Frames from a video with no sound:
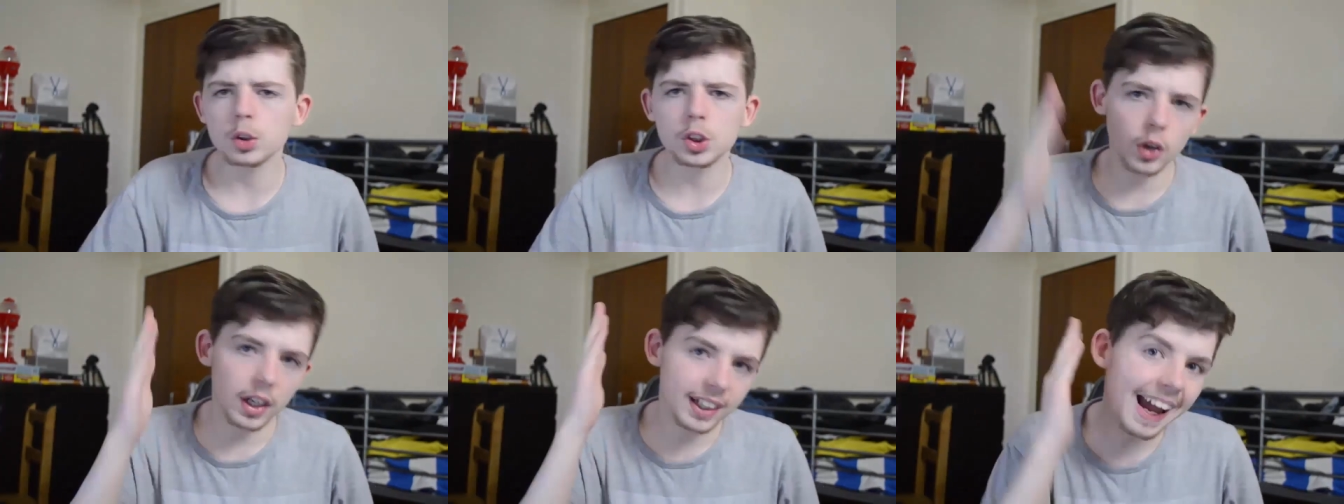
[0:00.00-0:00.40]

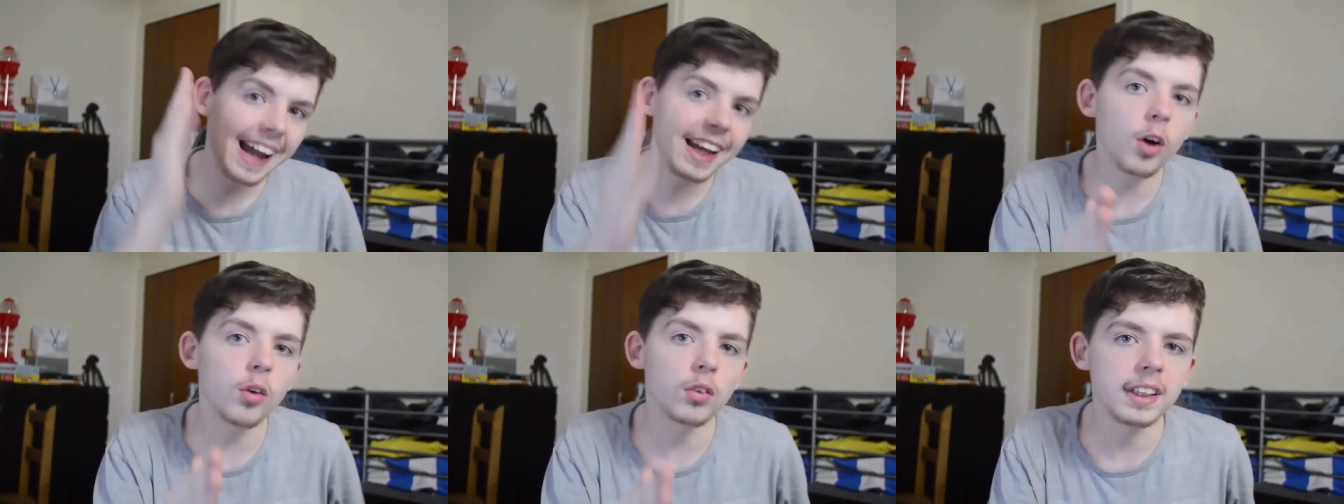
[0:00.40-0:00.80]
So a guy
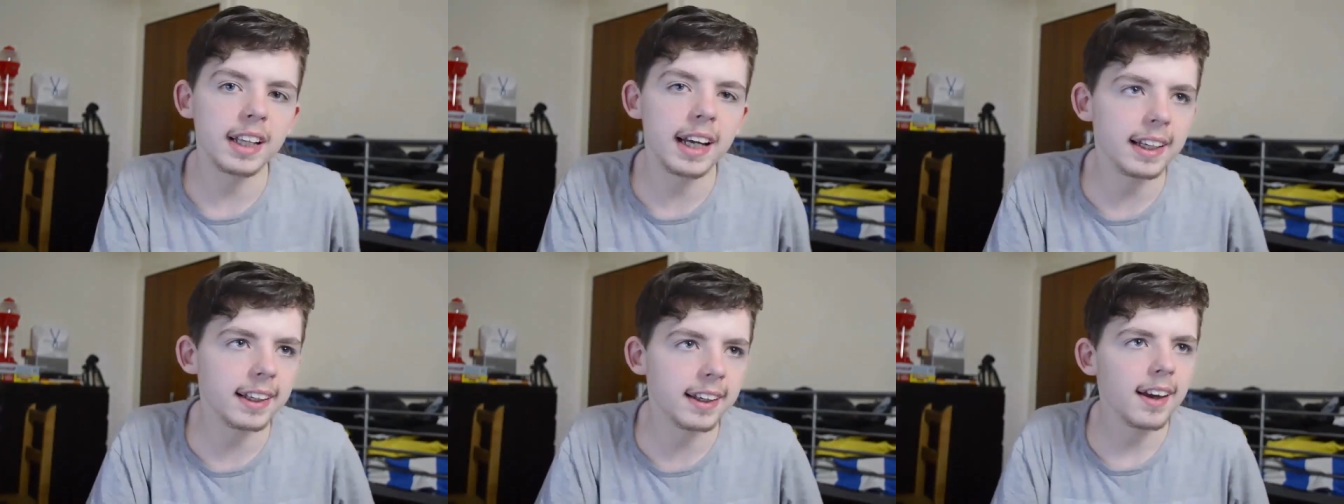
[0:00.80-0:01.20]
called
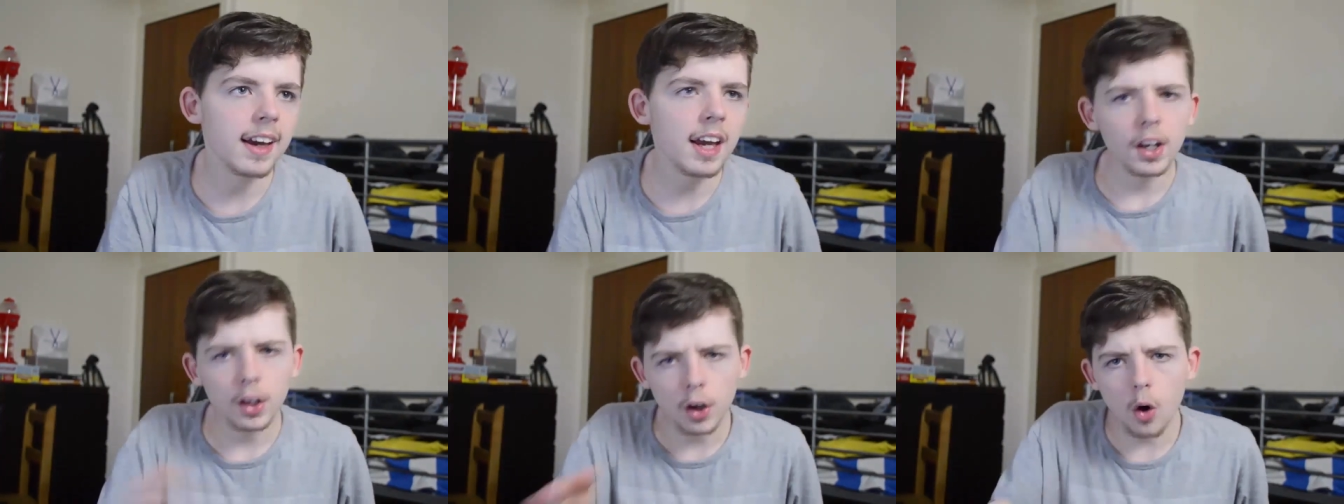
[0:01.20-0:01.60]
Nick
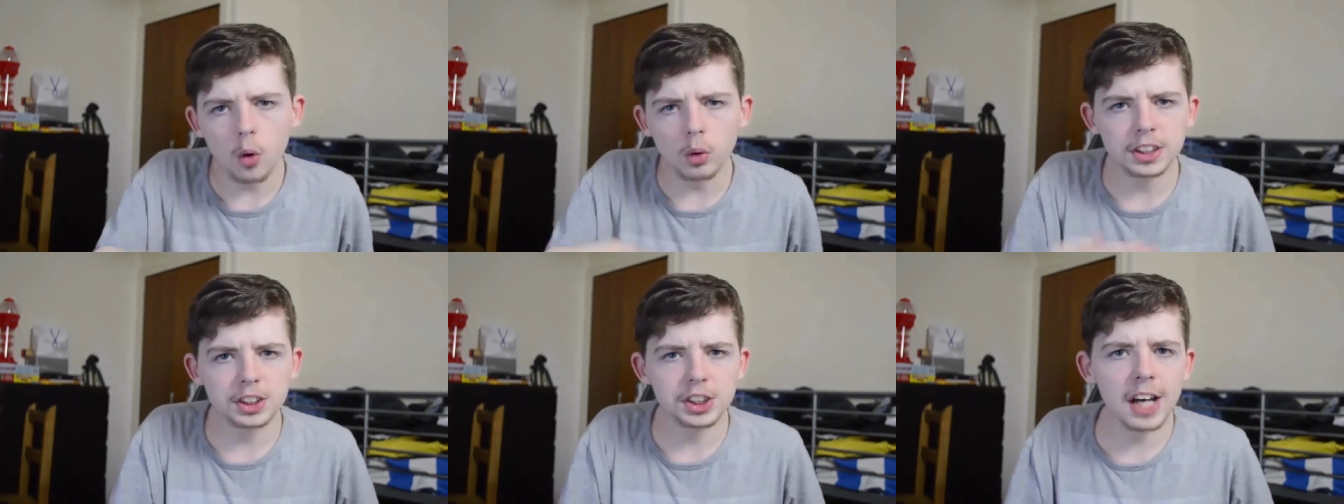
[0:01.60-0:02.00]

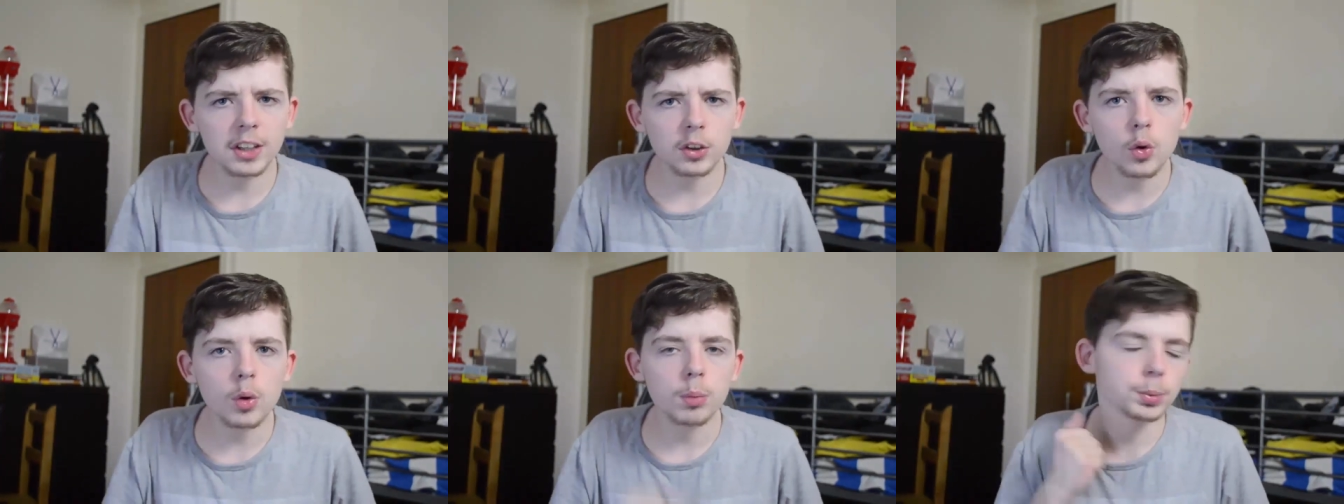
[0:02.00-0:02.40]
called the
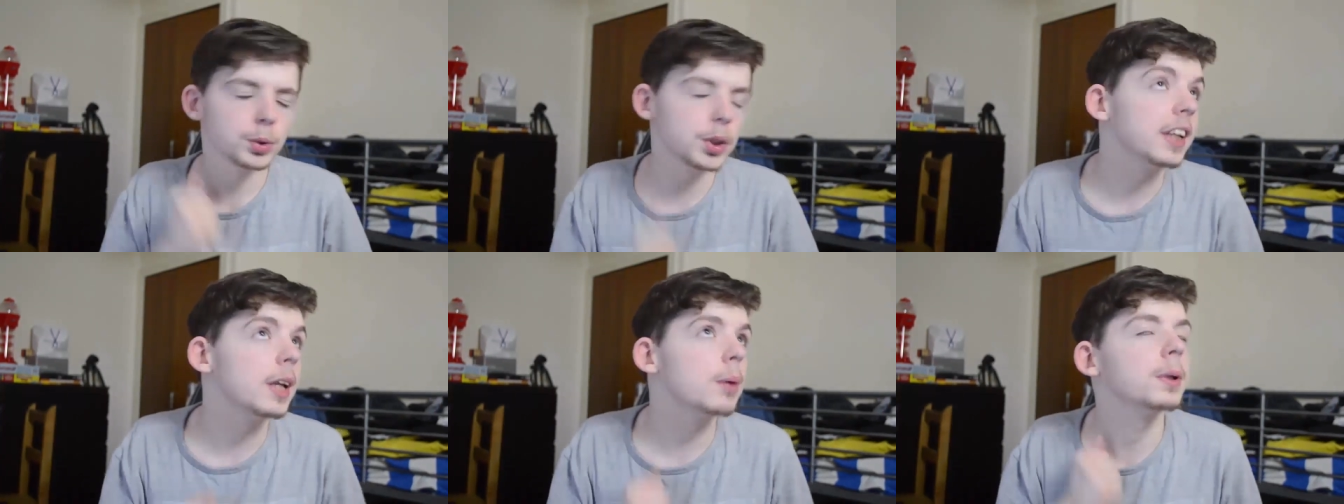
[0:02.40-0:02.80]
channel
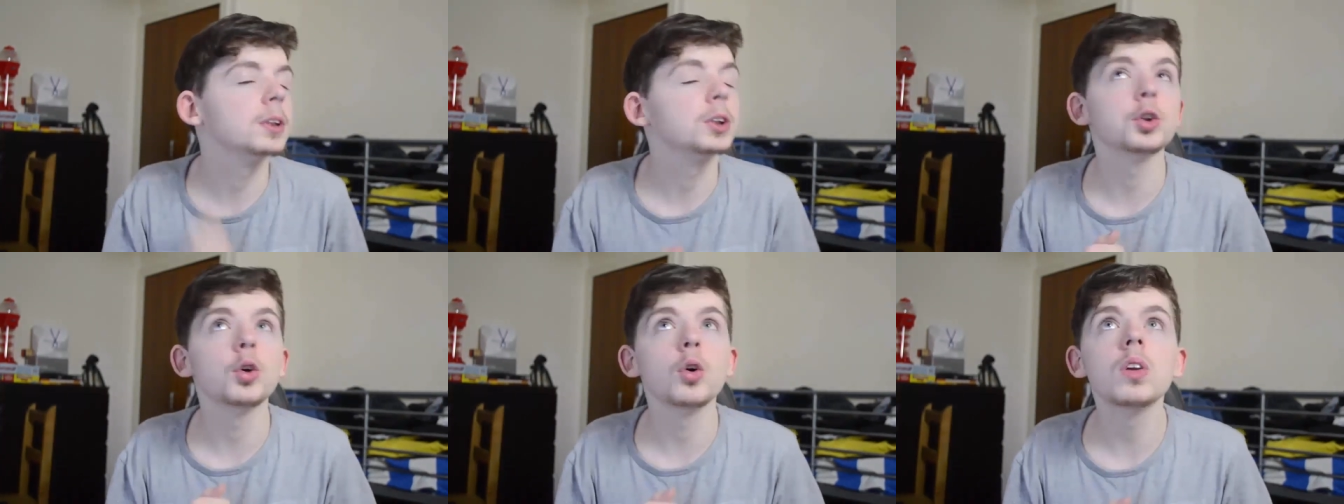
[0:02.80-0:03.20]
Brittany
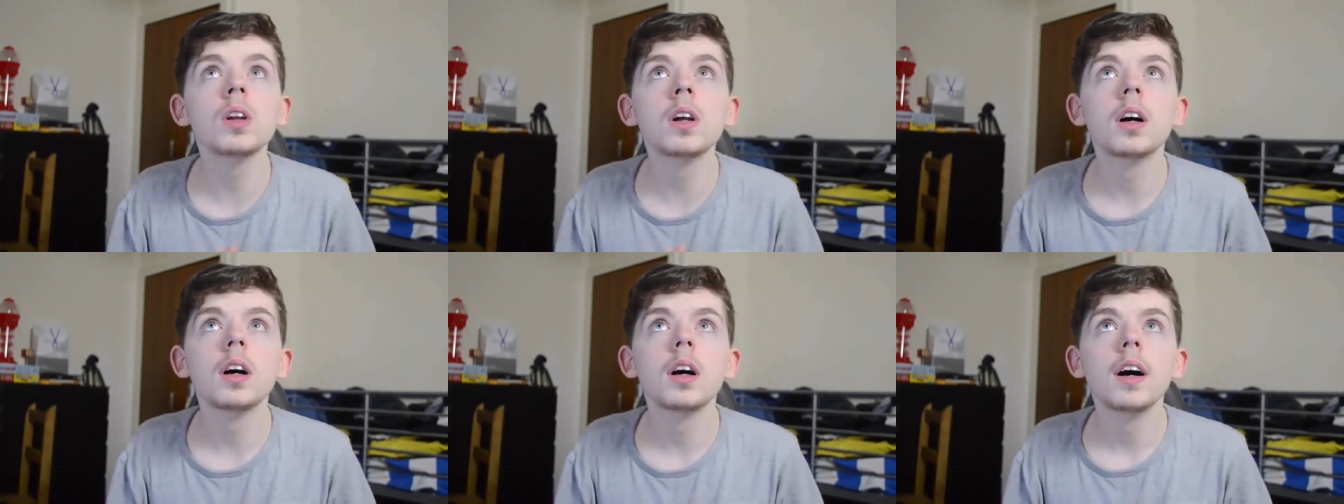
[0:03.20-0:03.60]
Patrol,
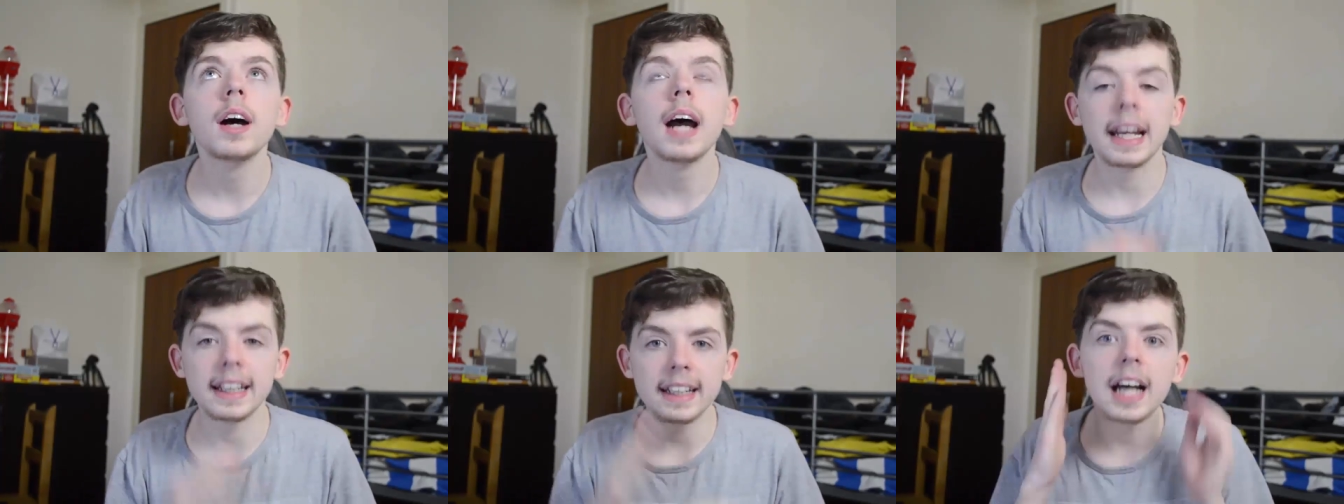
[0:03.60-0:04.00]

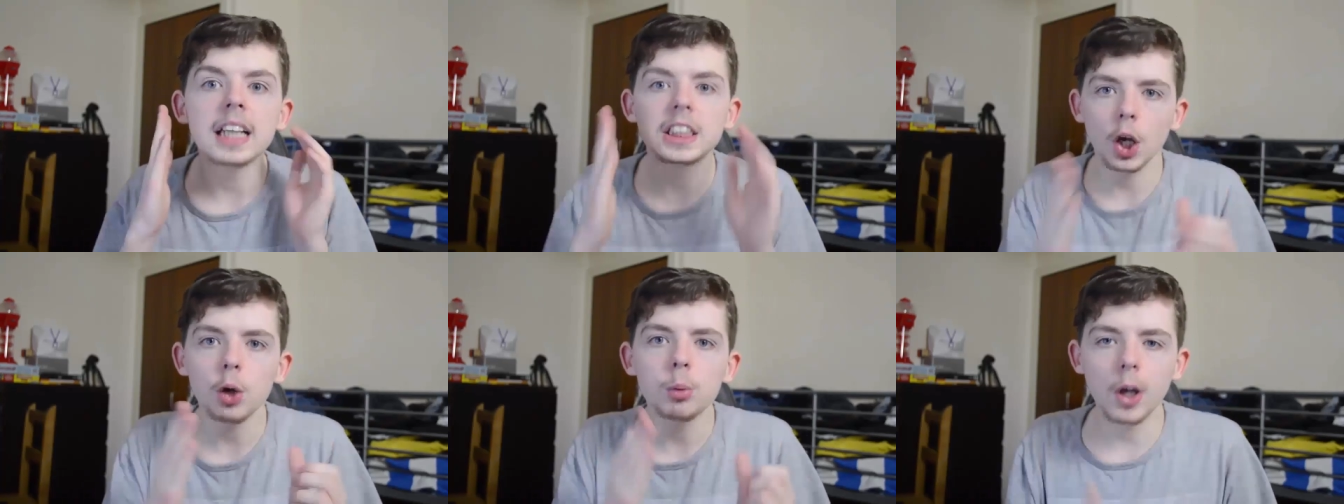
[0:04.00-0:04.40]
and that
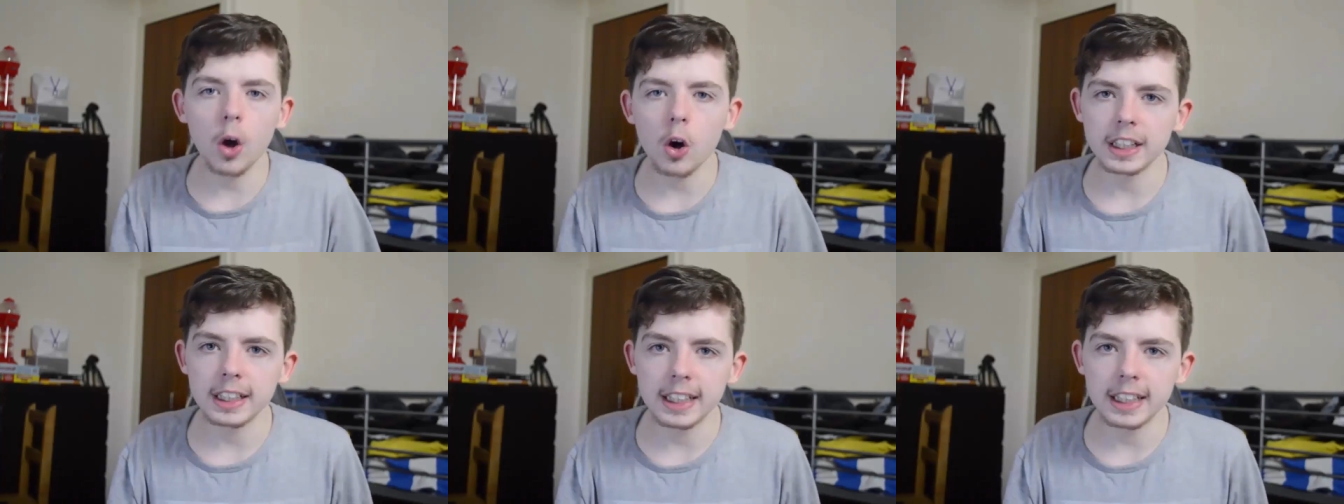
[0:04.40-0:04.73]
is how we got the